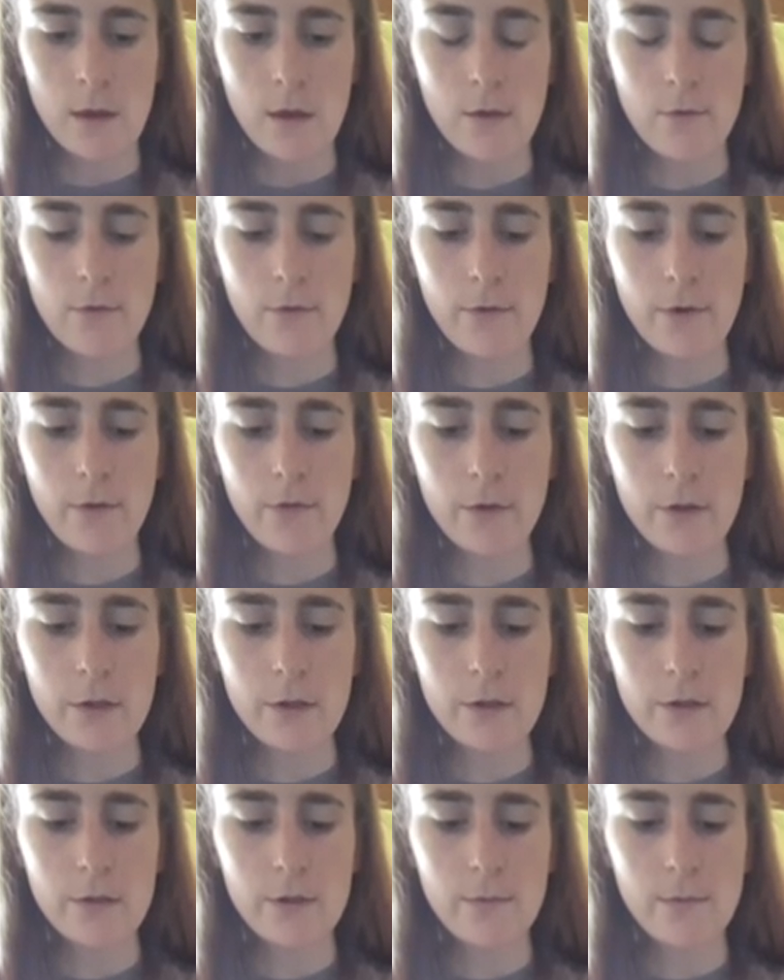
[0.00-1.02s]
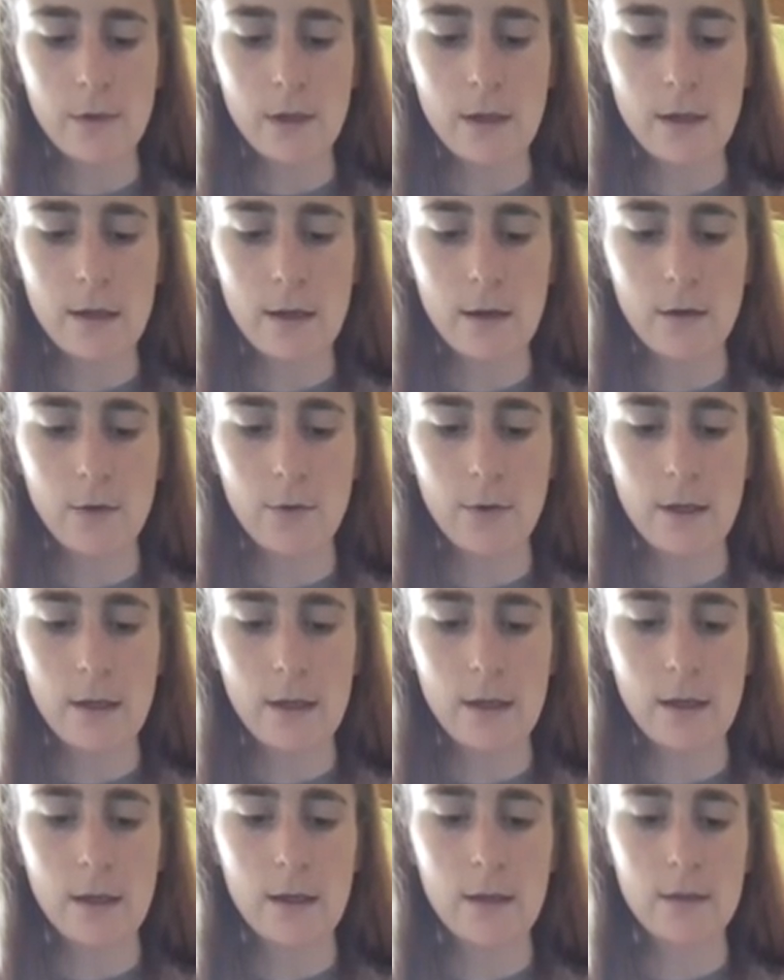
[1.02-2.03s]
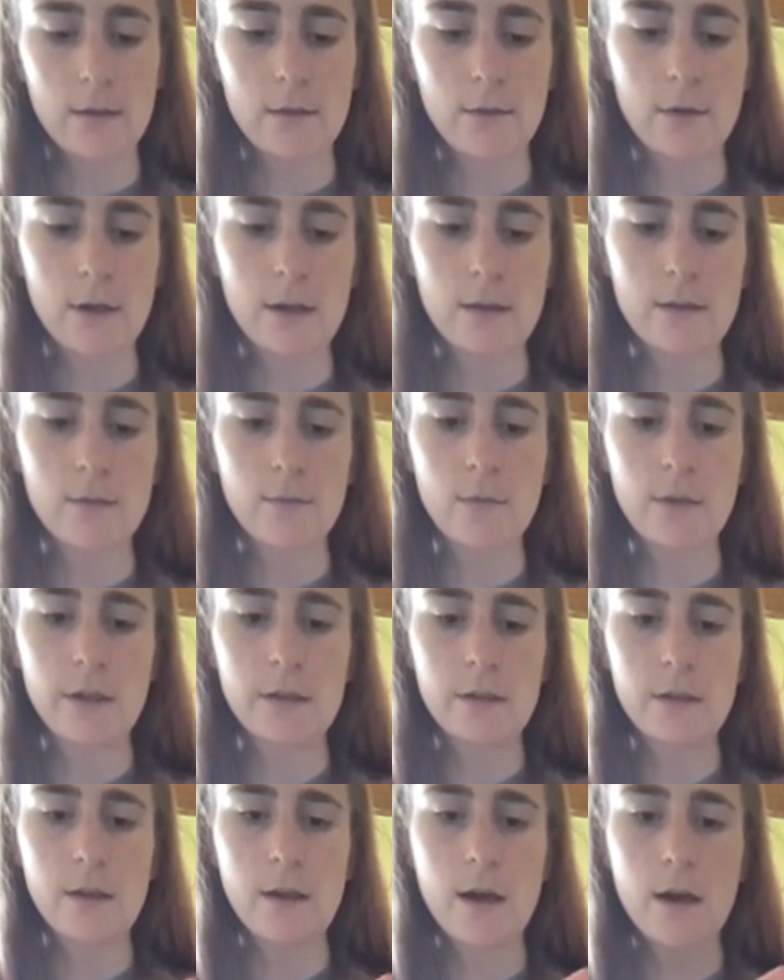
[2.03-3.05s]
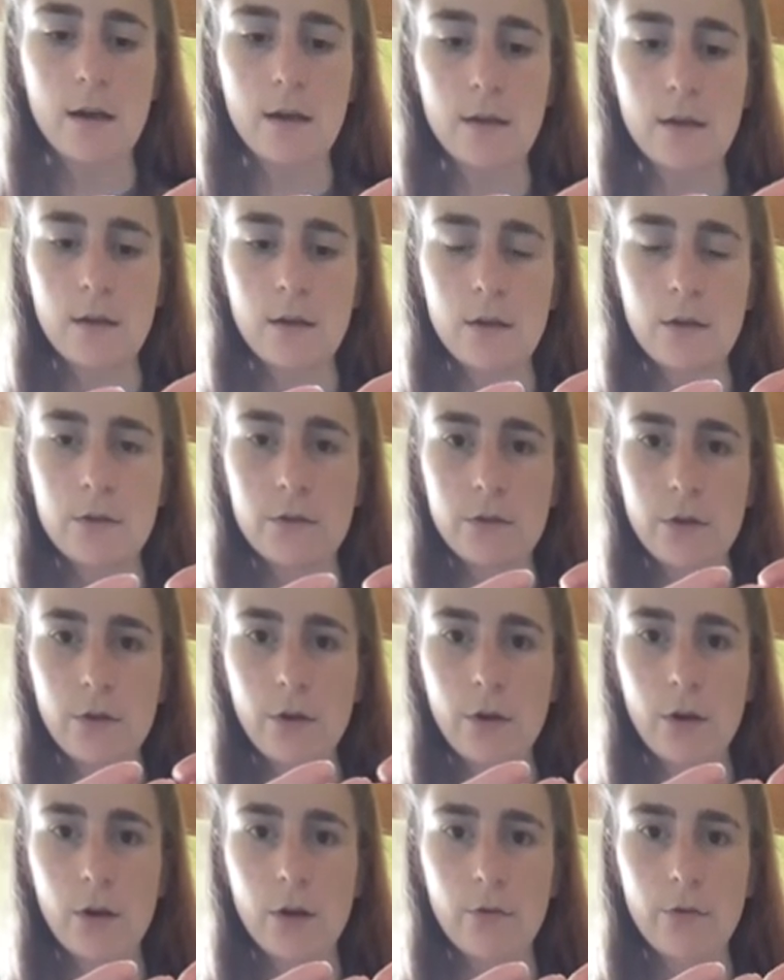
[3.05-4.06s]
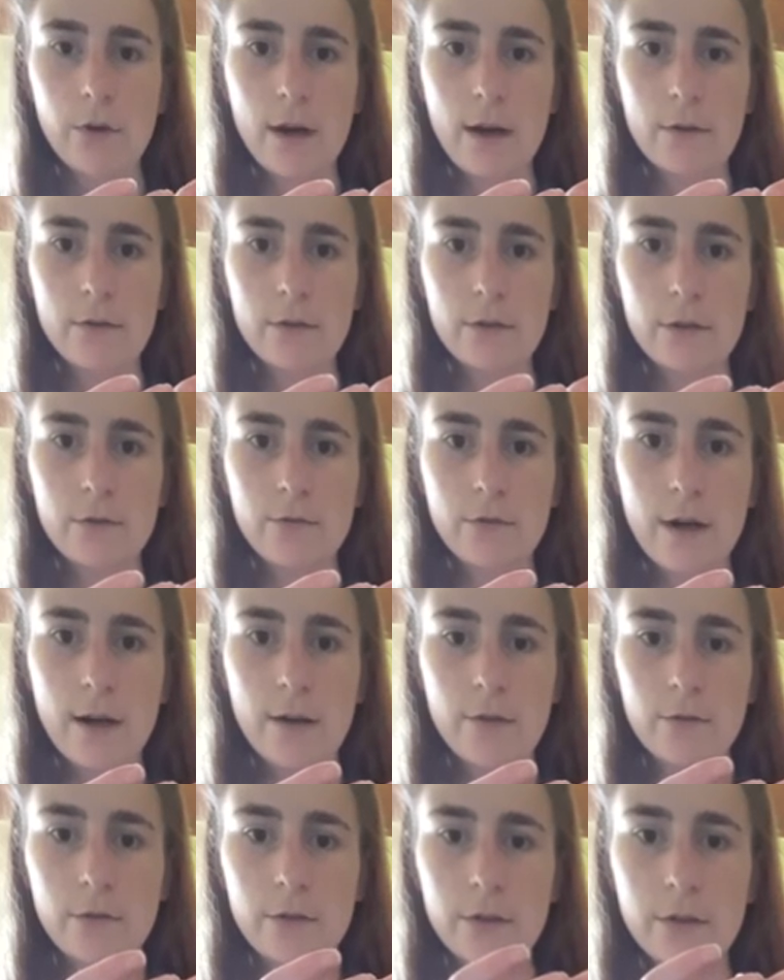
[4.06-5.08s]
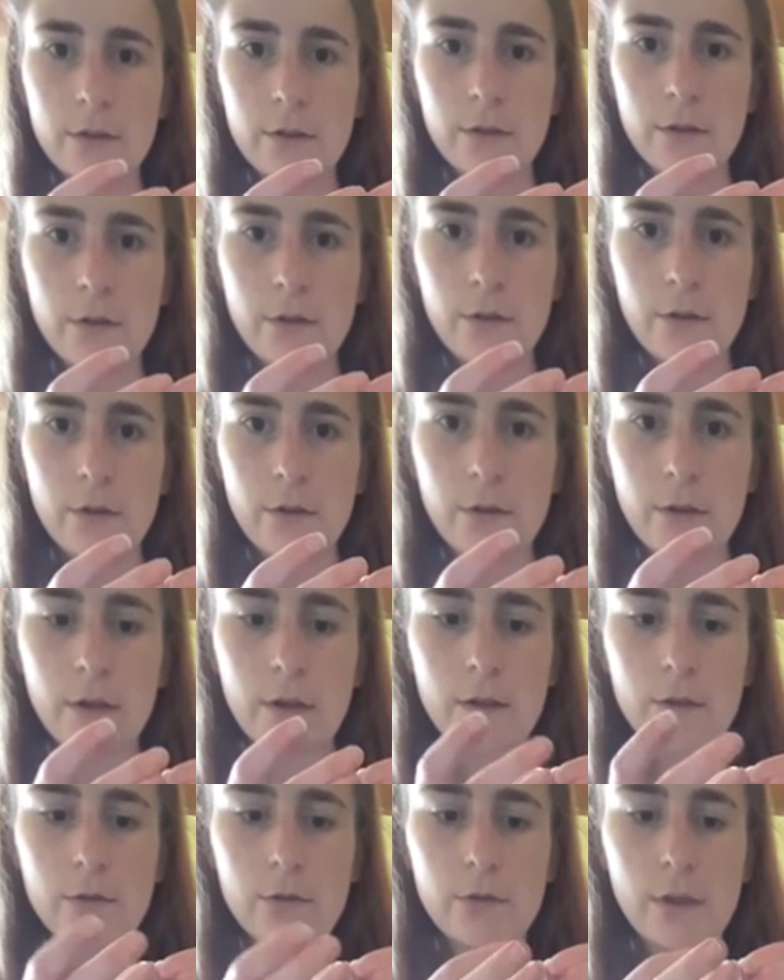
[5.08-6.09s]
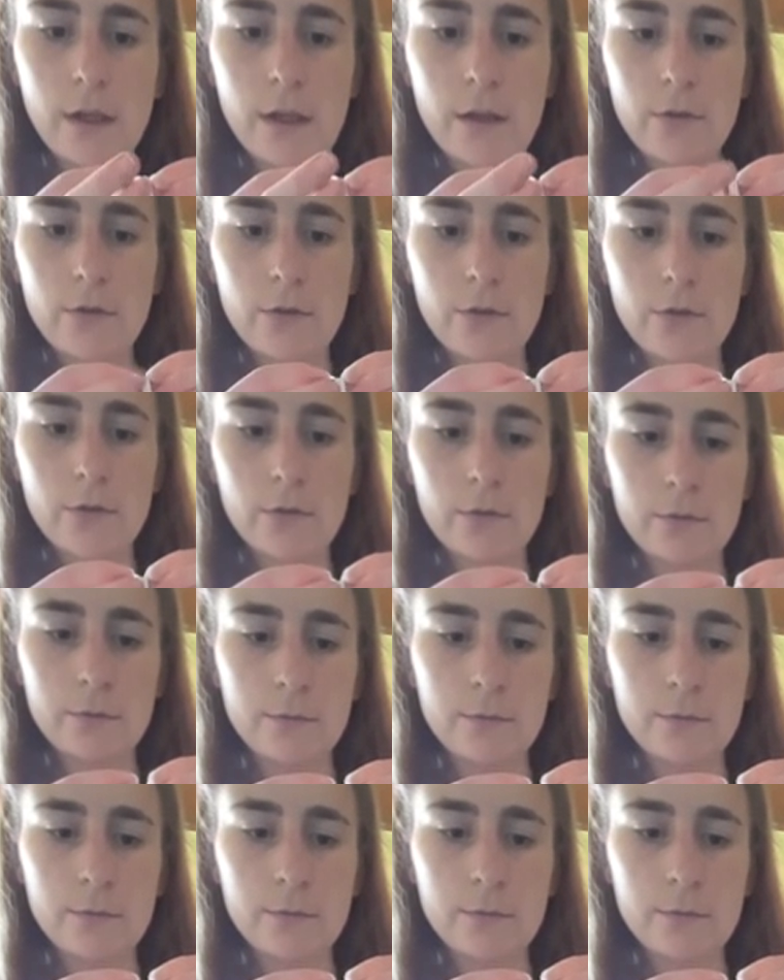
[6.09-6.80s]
If you've ever done something like quilling, it's quite similar to that. So you're going round and round the little needle.